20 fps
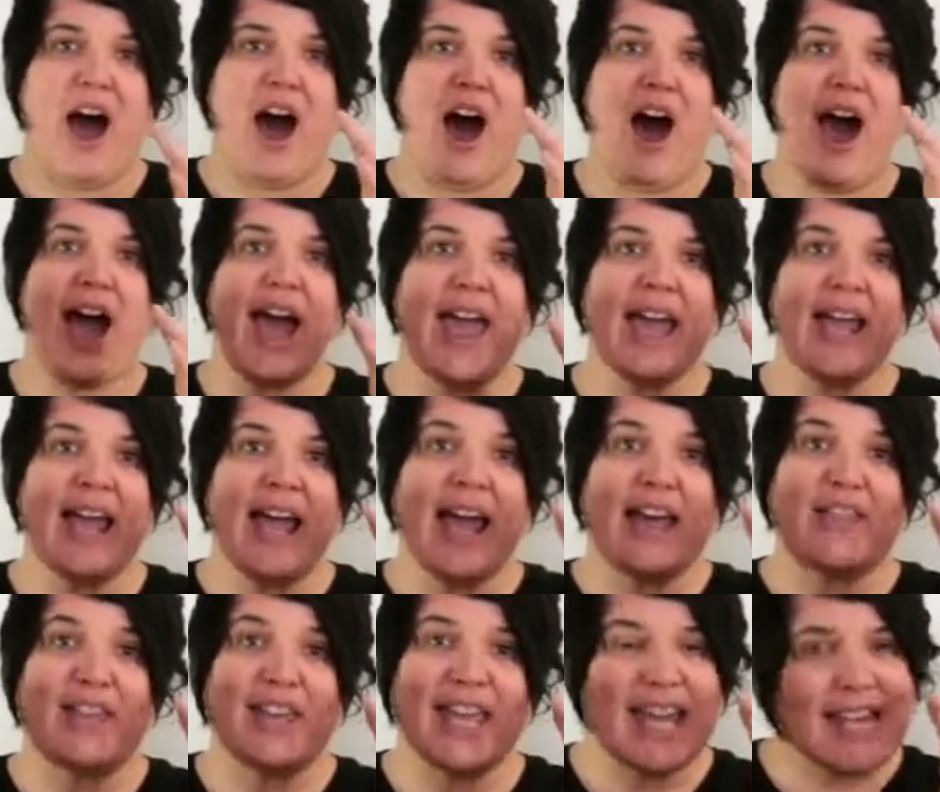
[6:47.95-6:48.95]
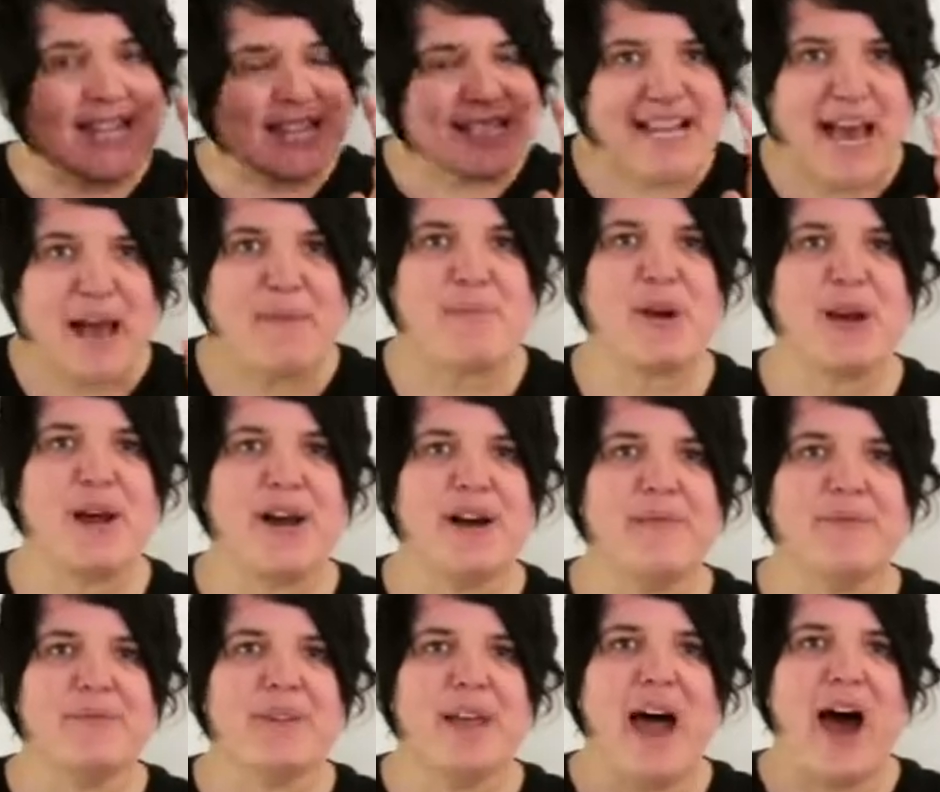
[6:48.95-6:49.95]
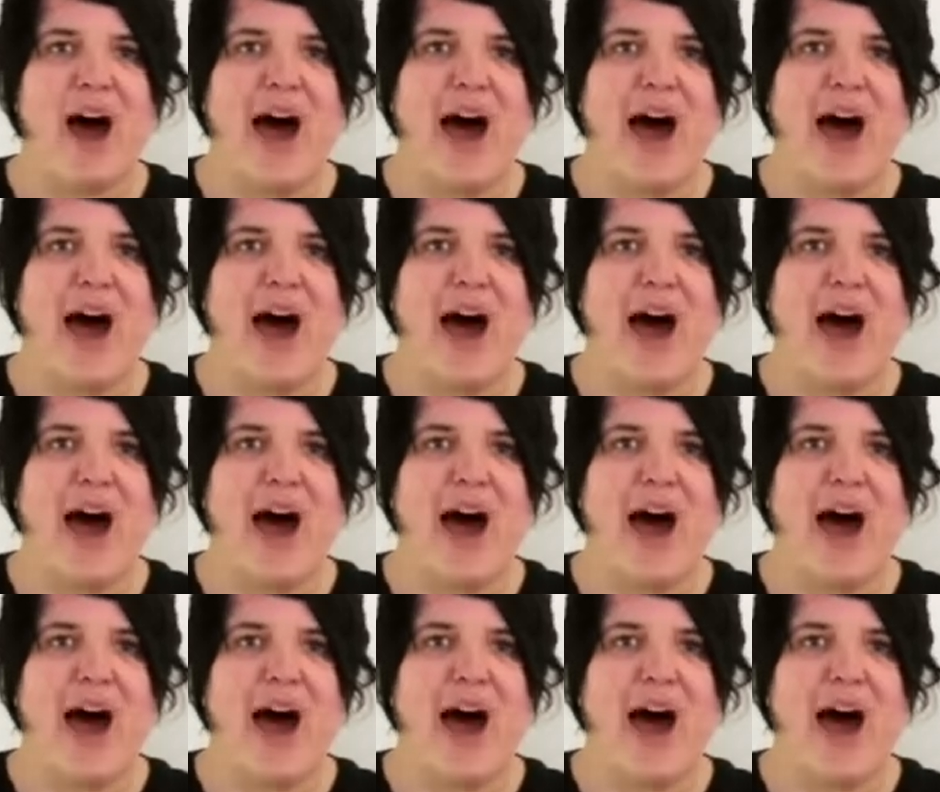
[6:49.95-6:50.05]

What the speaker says: I, the examiner,